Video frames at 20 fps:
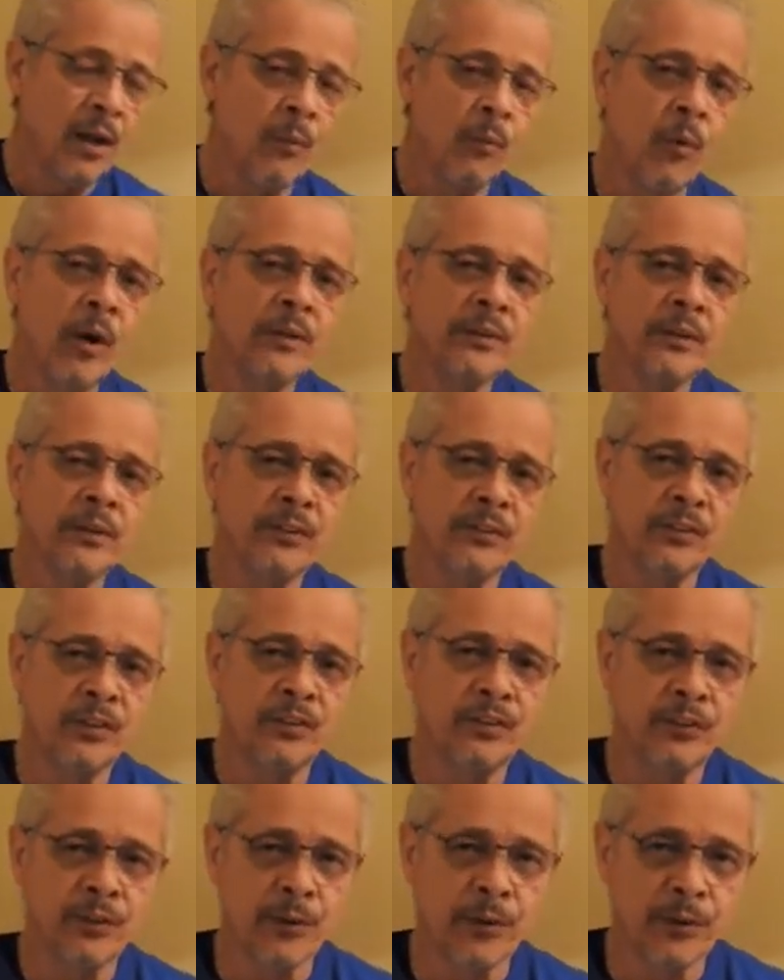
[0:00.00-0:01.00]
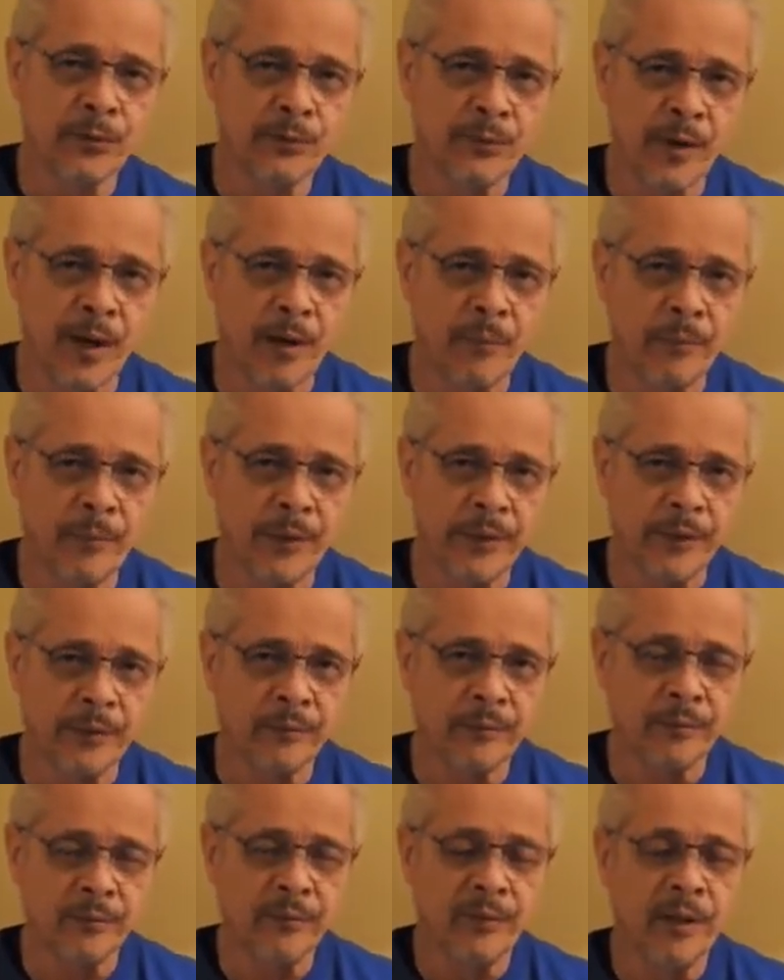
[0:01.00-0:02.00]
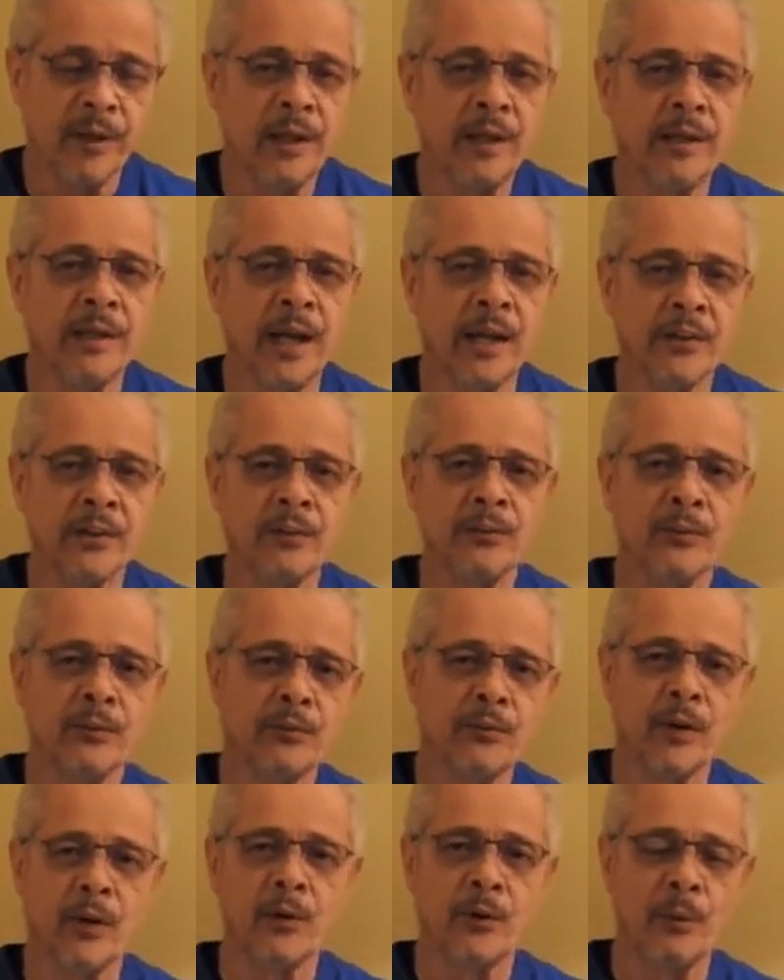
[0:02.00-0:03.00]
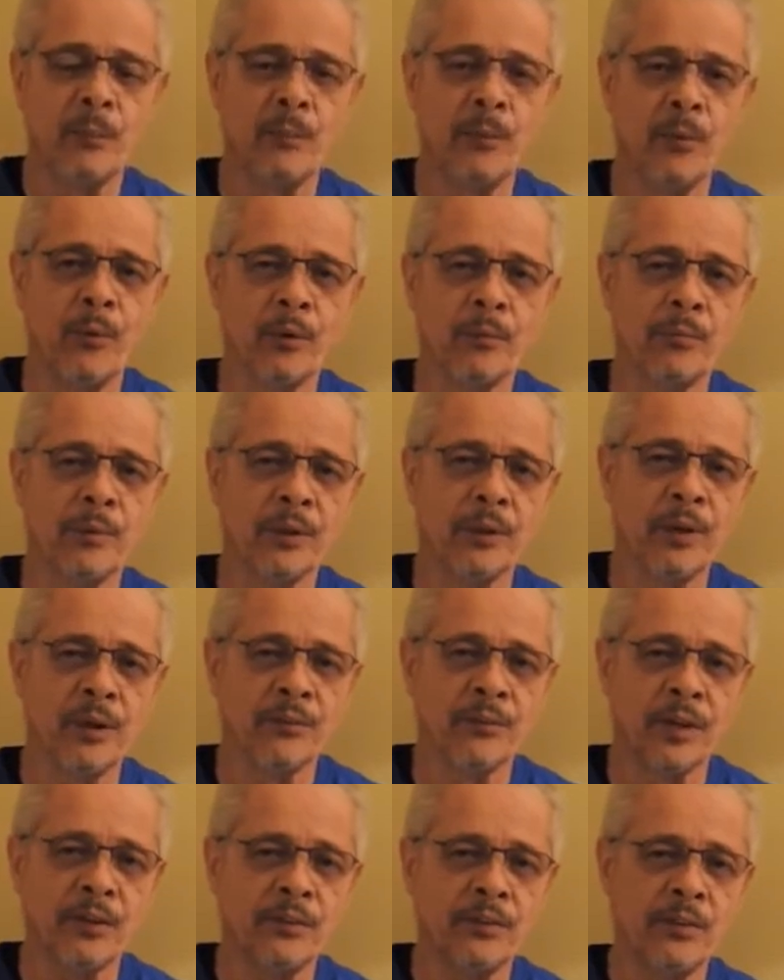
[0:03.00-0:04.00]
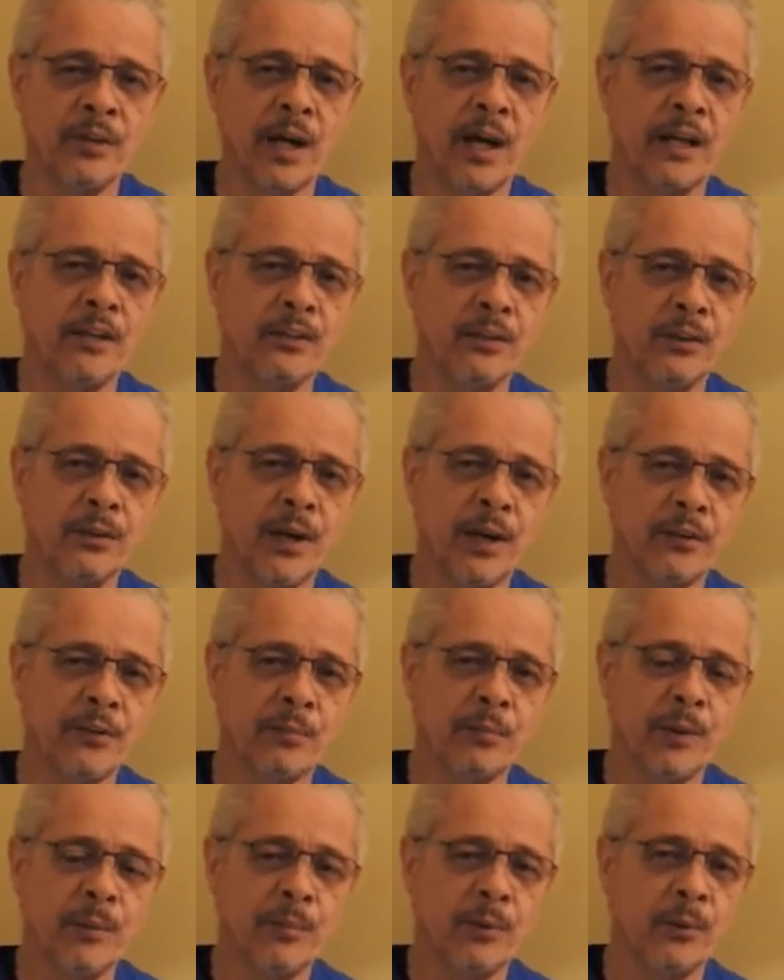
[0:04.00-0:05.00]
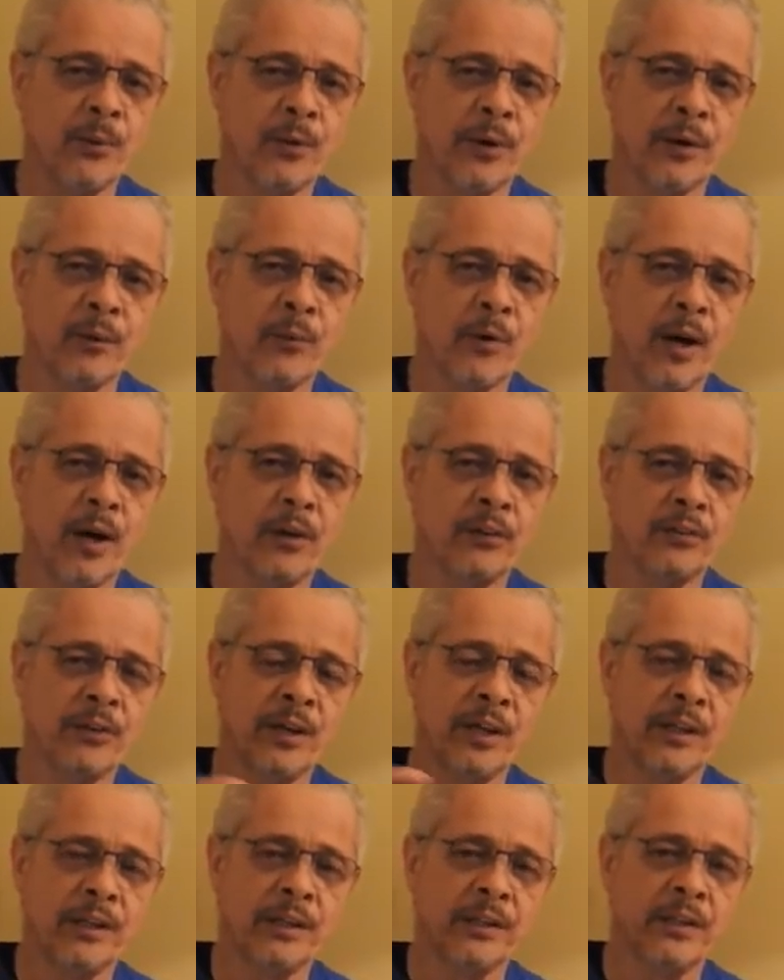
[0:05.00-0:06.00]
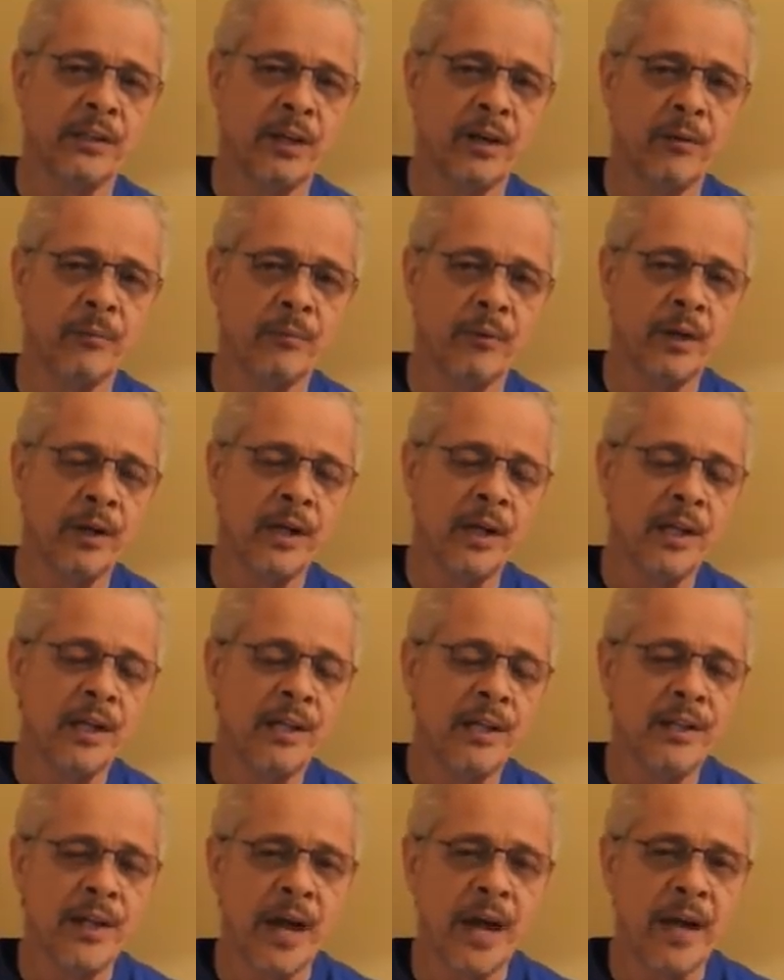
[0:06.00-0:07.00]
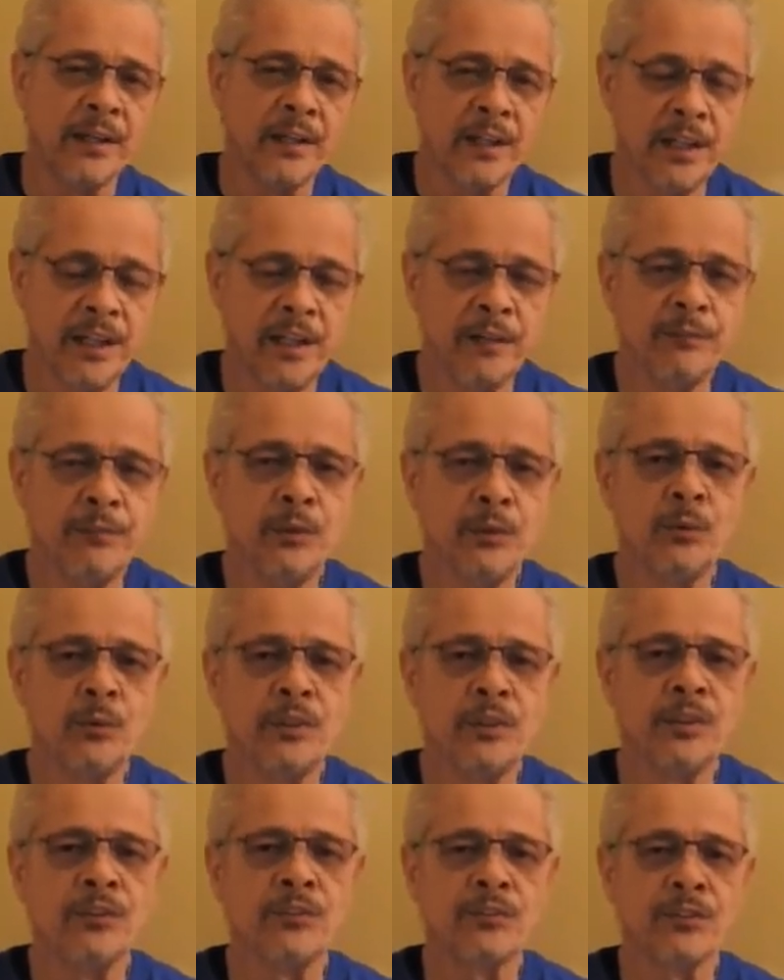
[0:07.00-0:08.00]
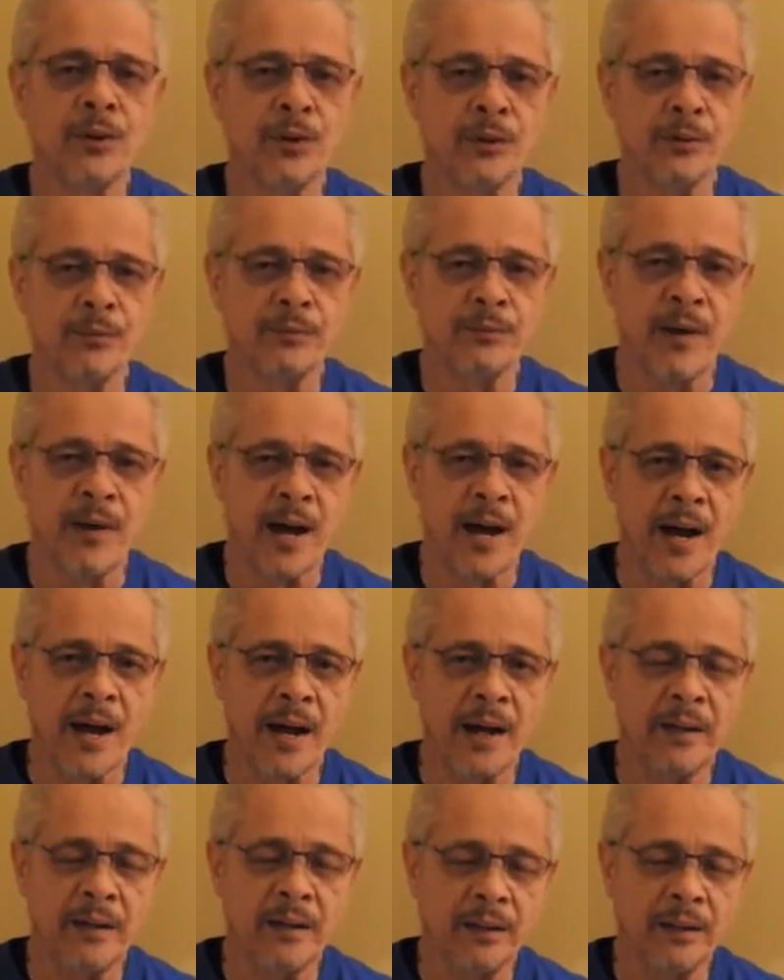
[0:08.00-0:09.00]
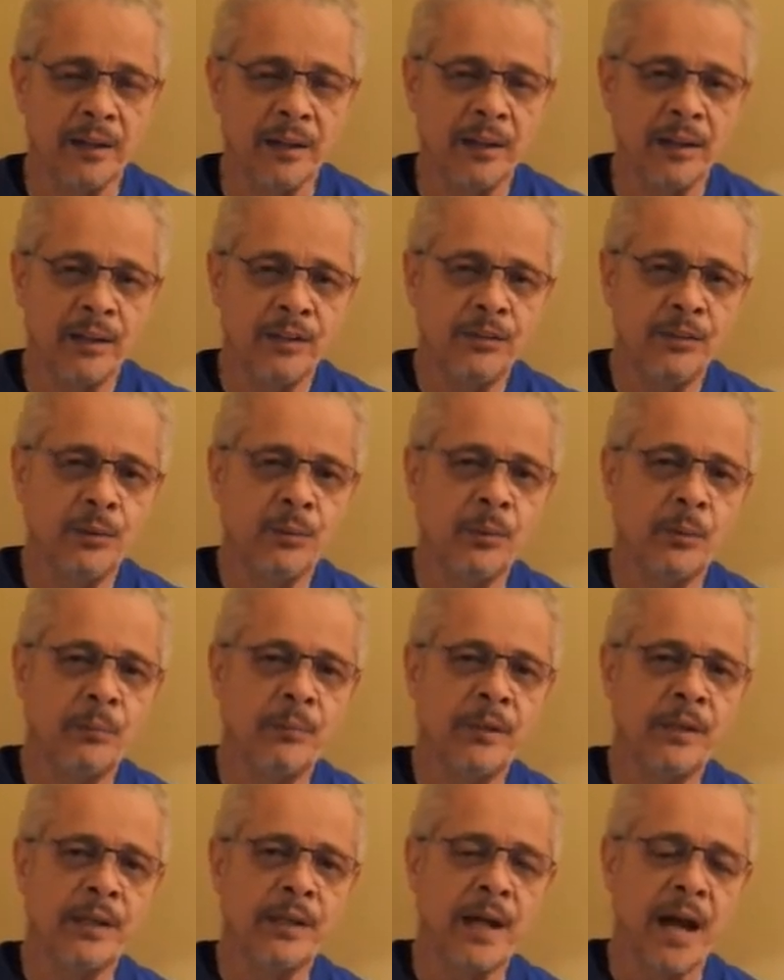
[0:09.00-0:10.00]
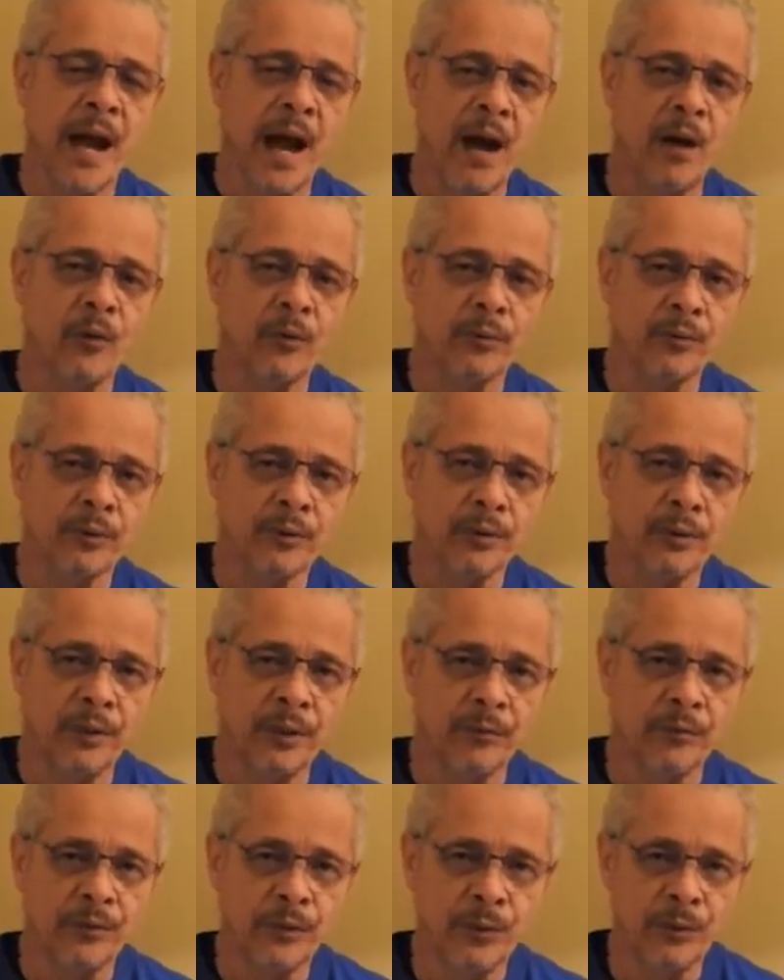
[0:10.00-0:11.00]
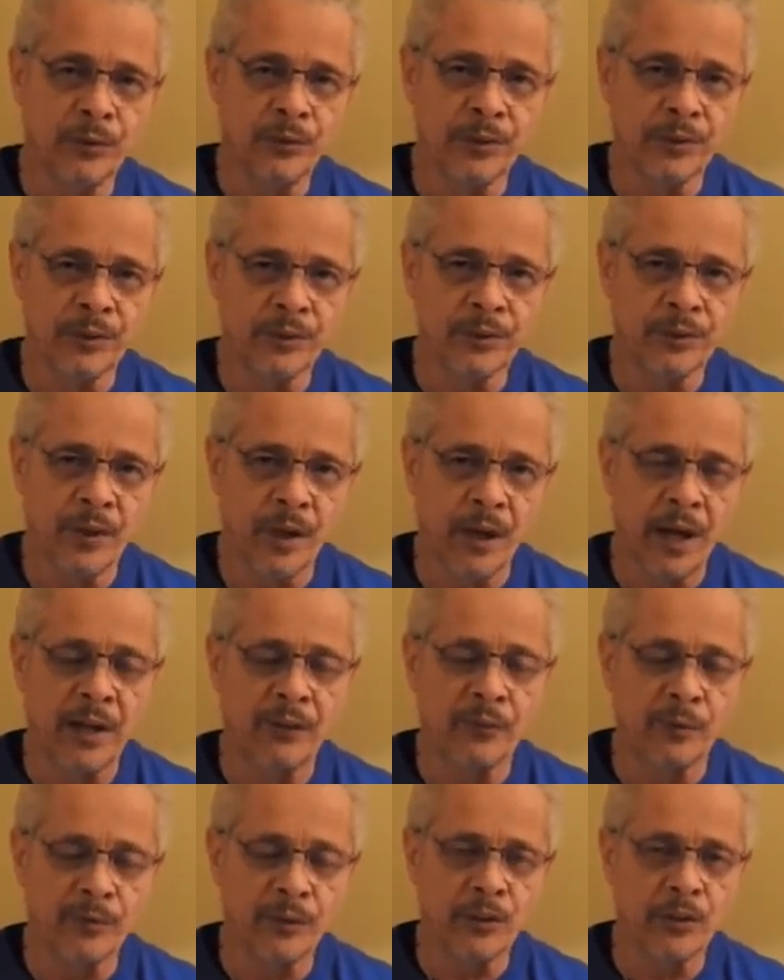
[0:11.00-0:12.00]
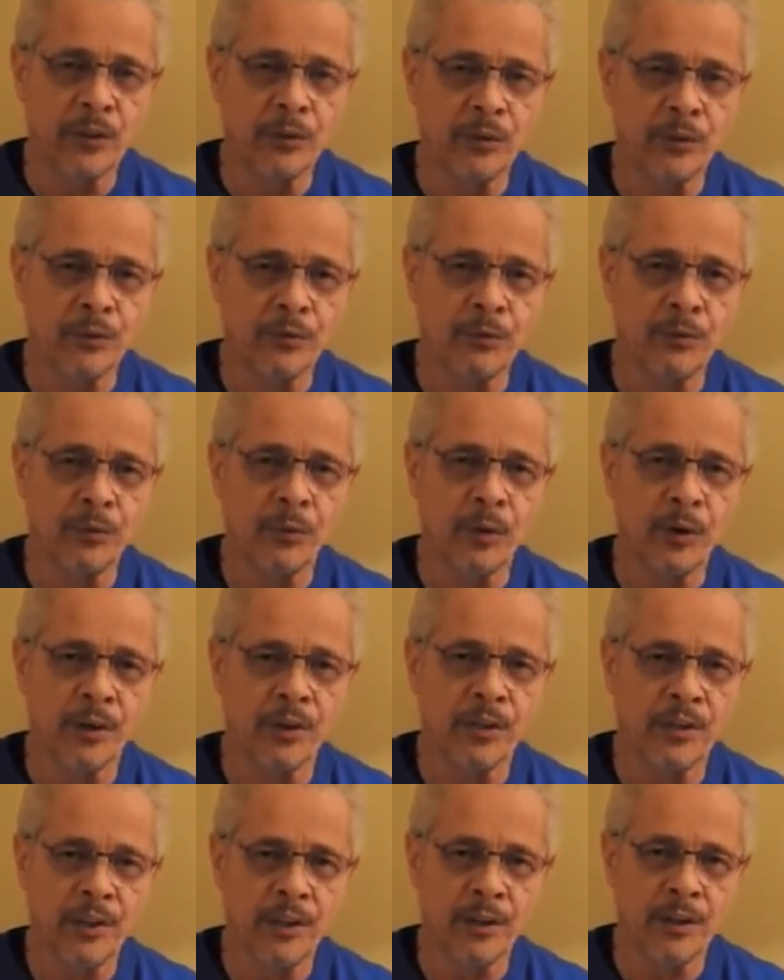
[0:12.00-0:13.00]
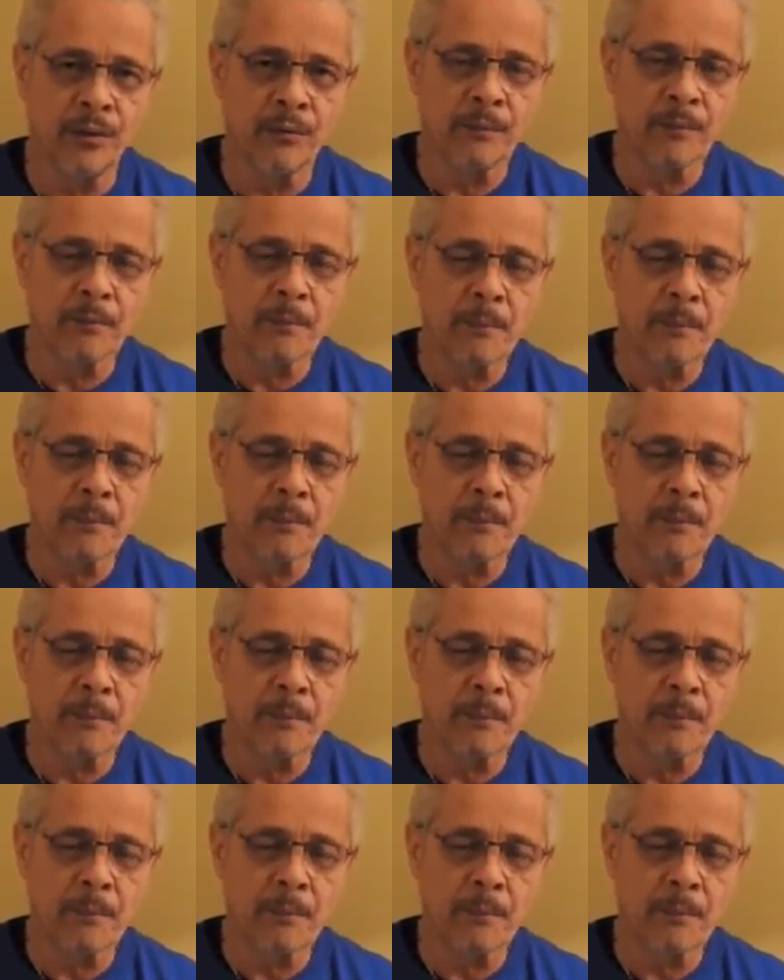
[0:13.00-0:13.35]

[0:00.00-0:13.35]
What does decertify mean? Now this is very important because SEIU has people going around telling them that if you decertify, you will be out of a union for a year.